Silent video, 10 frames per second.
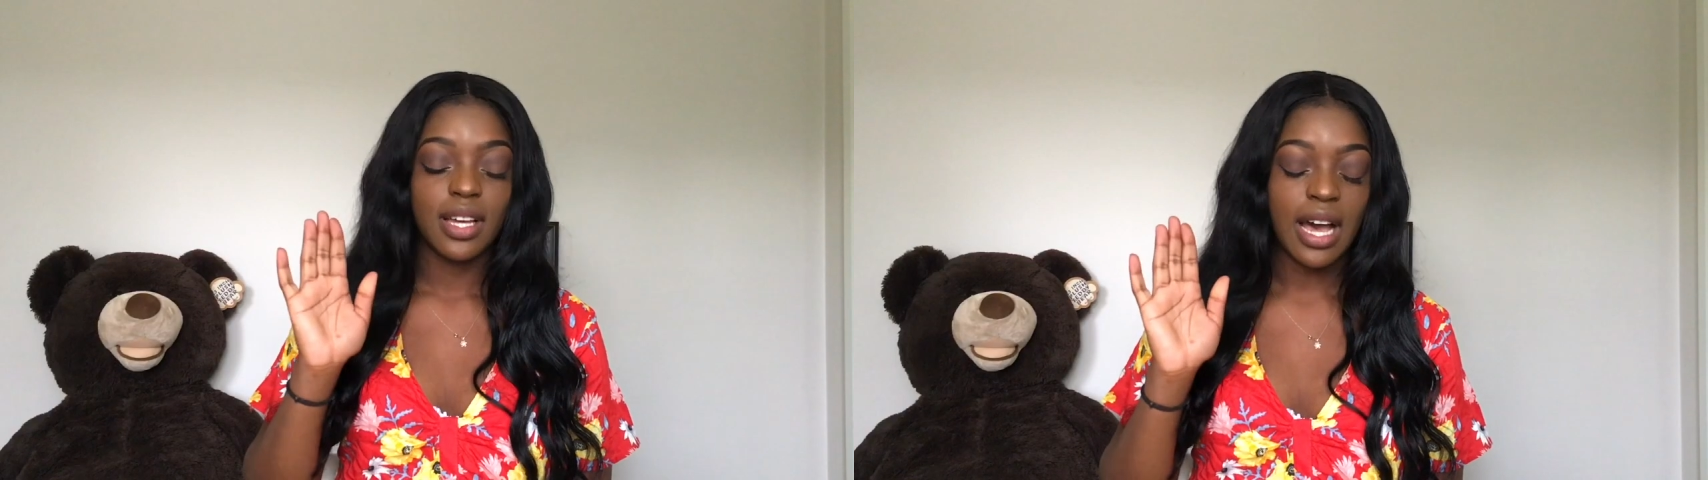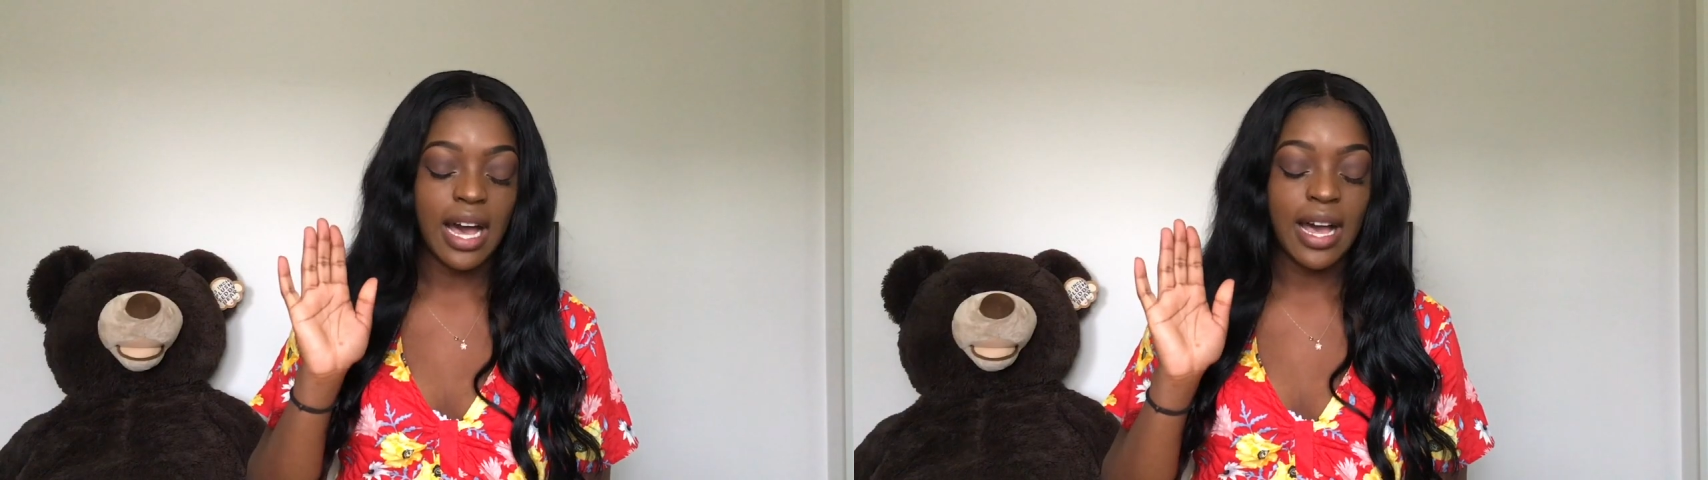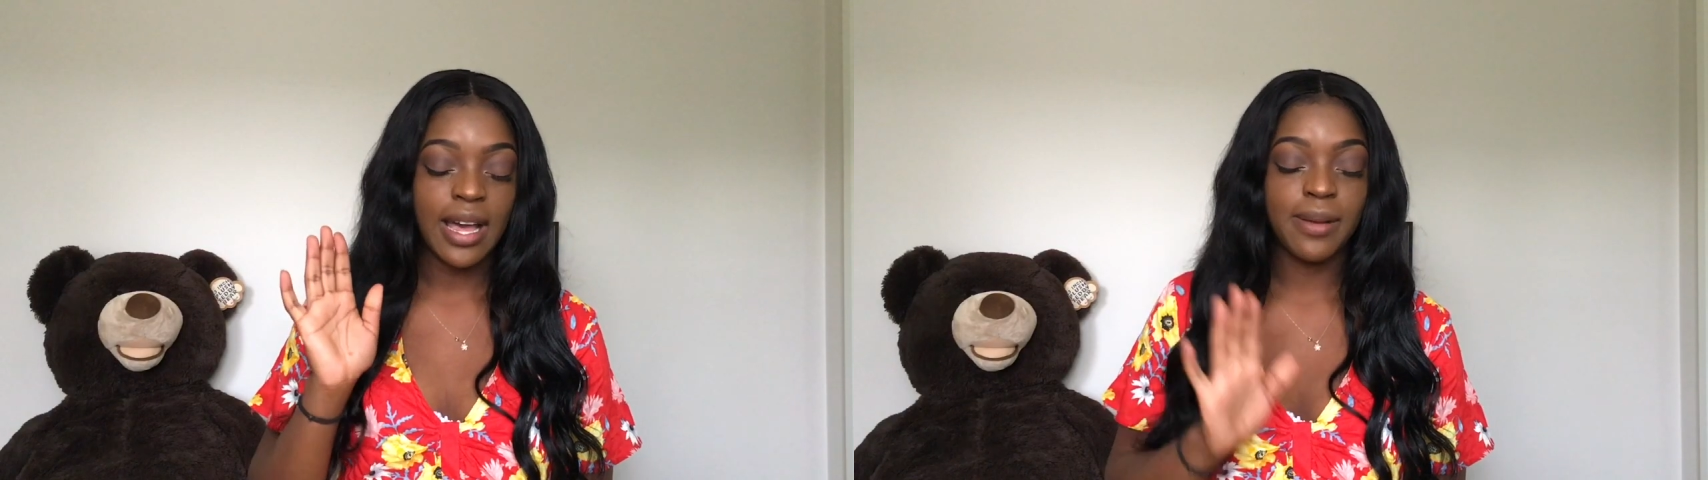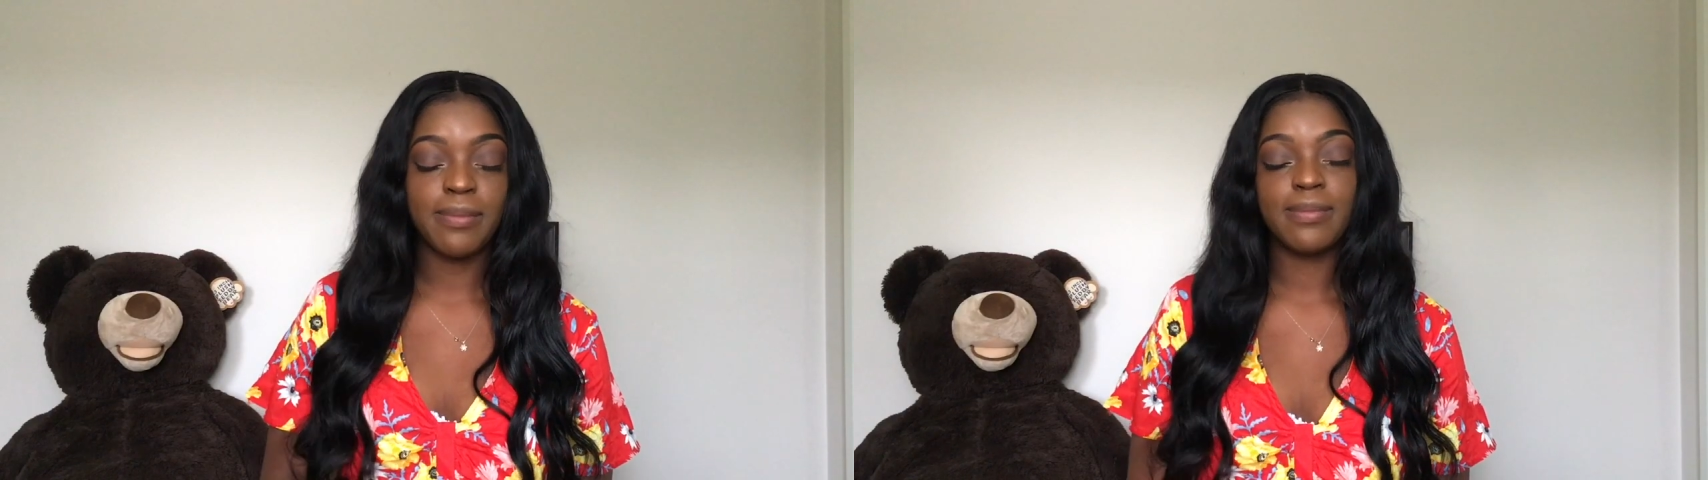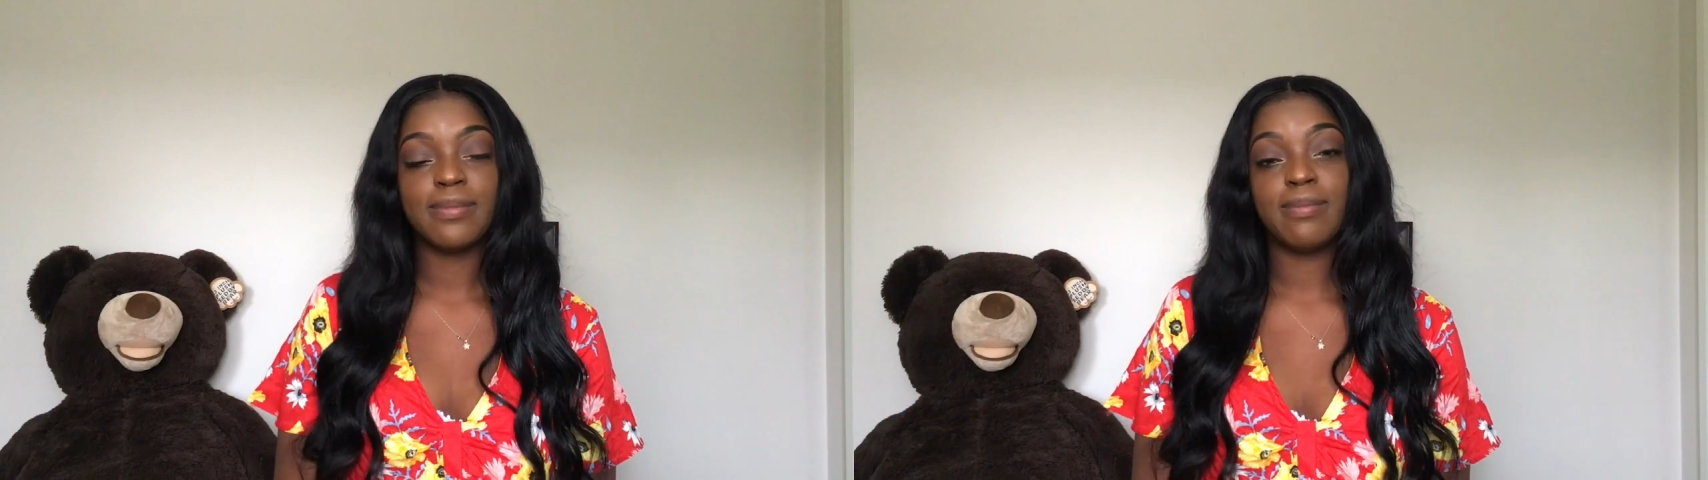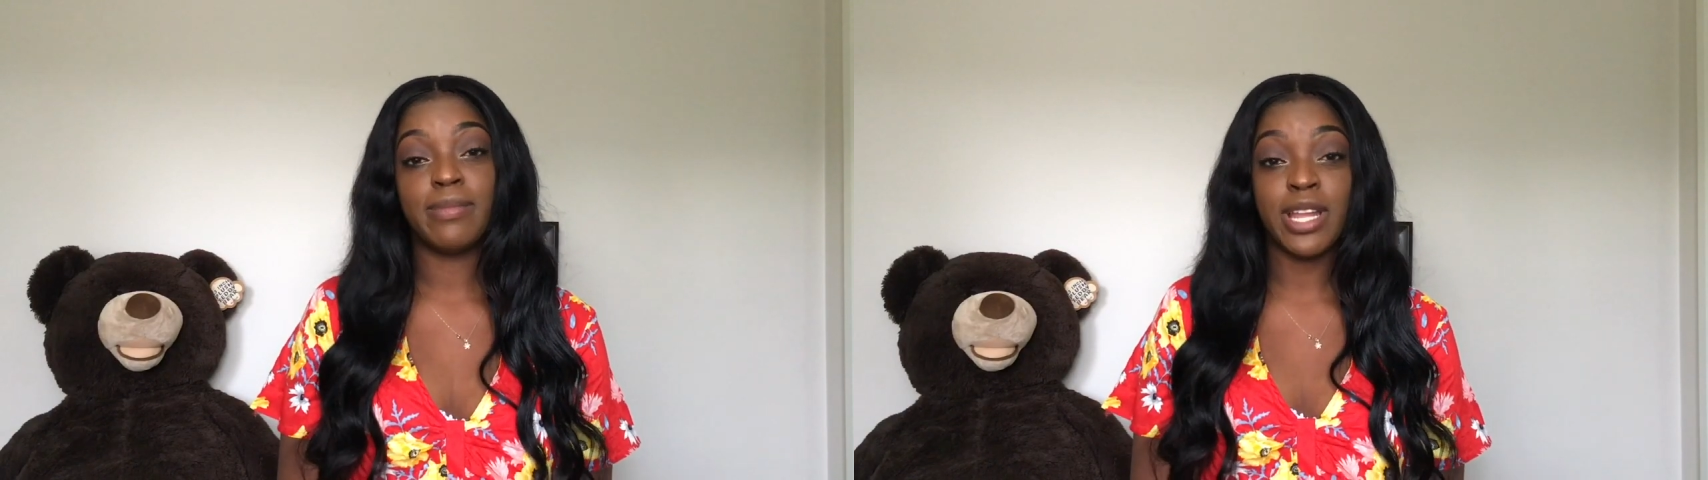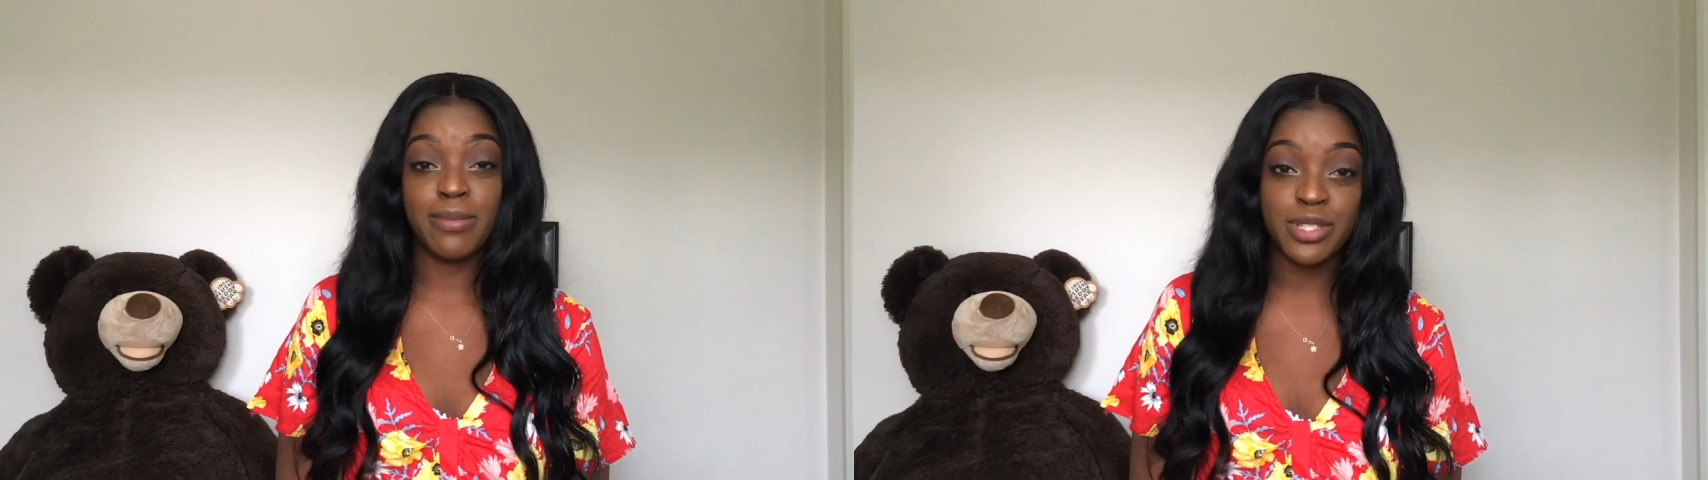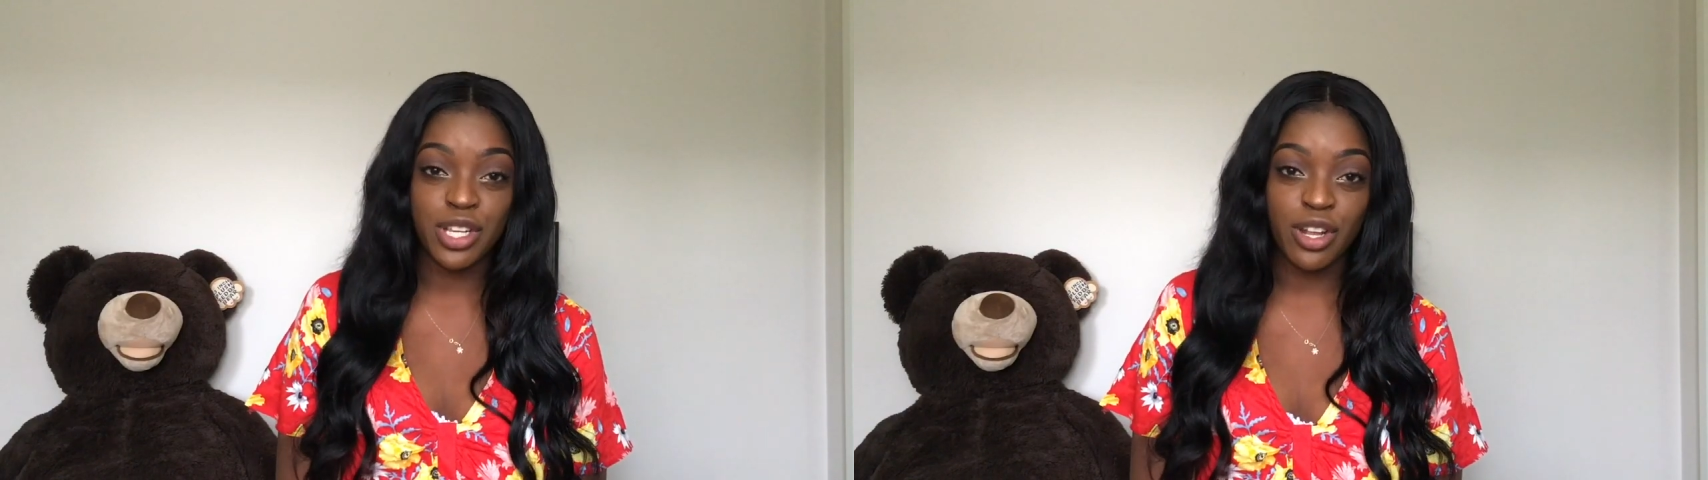Hi, my
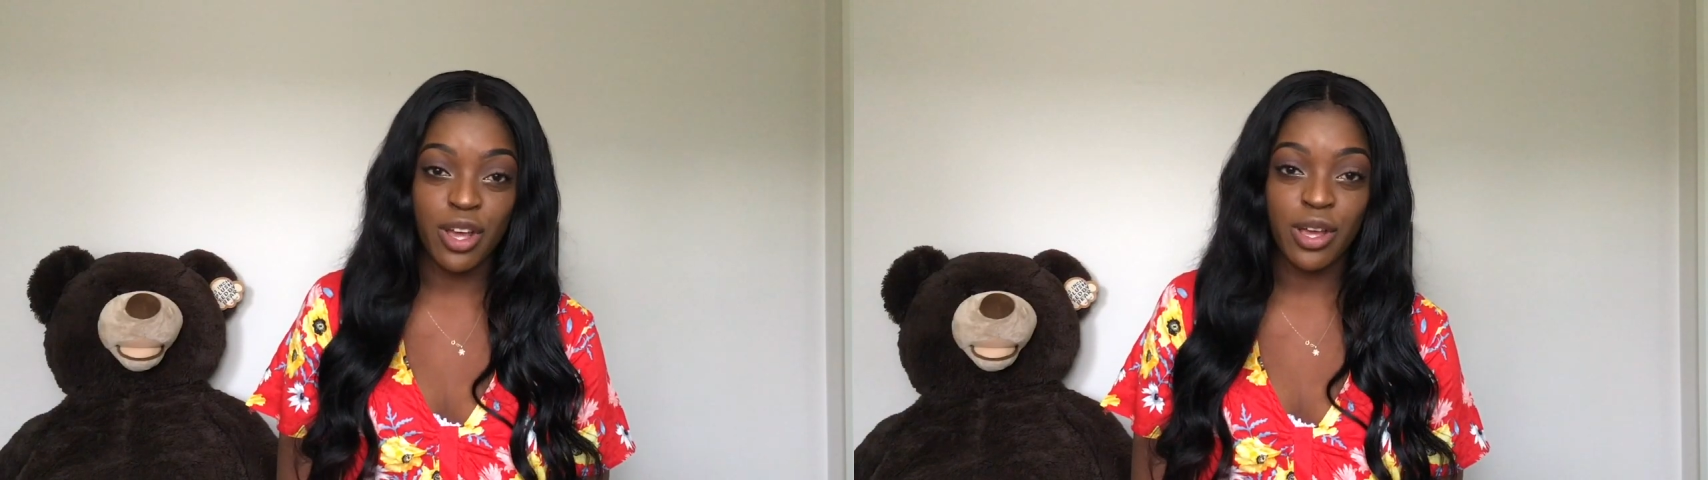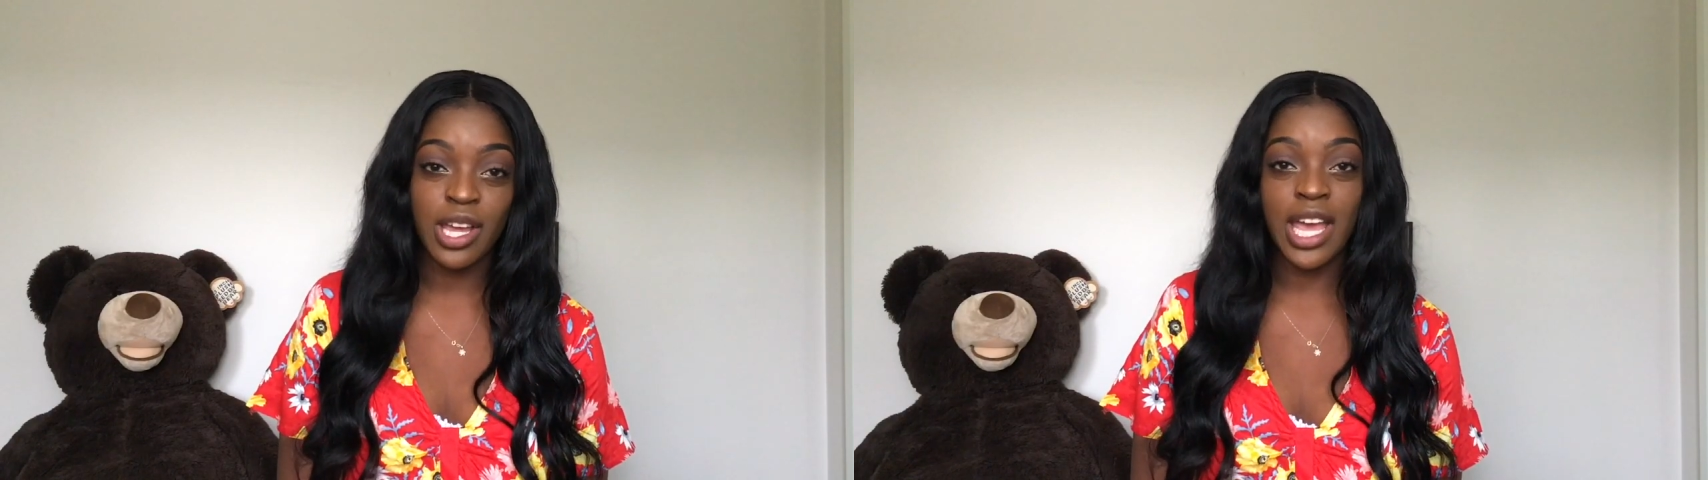name's Cheeto